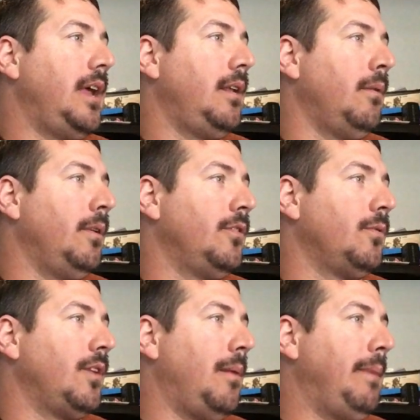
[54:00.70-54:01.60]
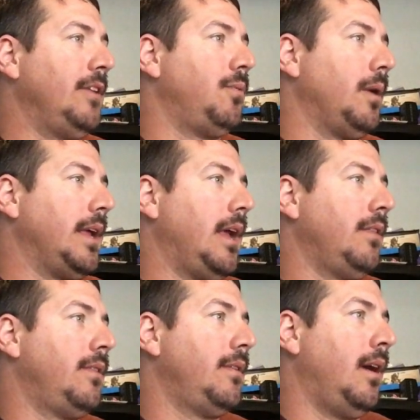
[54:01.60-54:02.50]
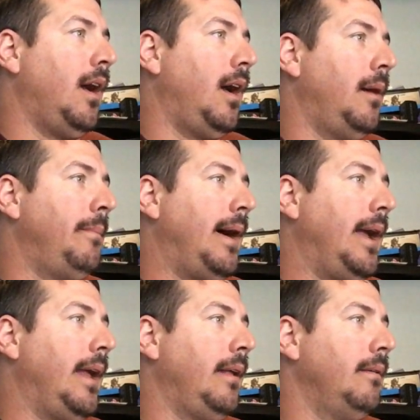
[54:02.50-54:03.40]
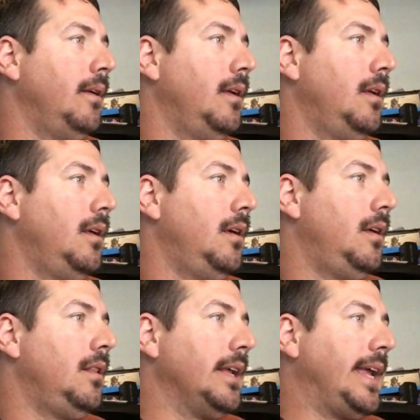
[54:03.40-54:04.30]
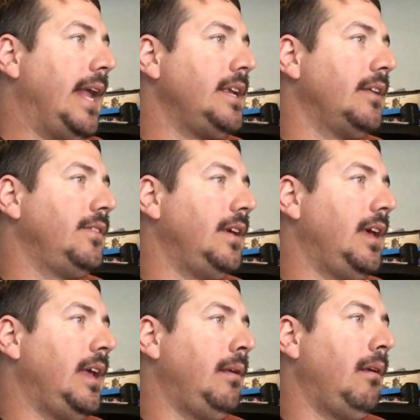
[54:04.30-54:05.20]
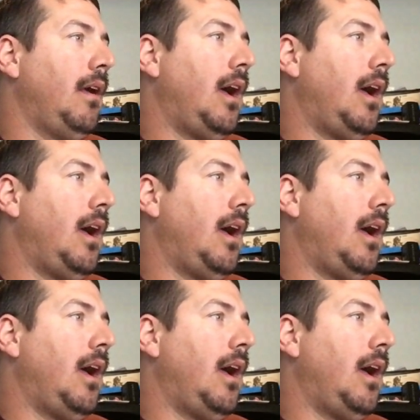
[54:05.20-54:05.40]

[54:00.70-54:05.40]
date, and this was on May 28th by LaKenya T.